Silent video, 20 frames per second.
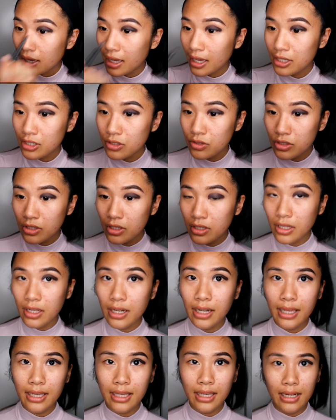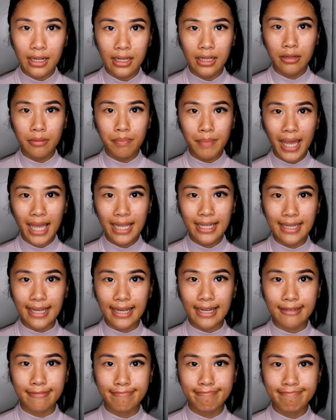And you should look like a little
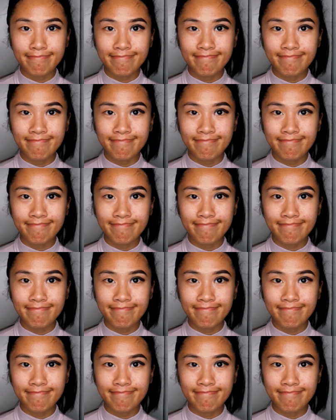panda.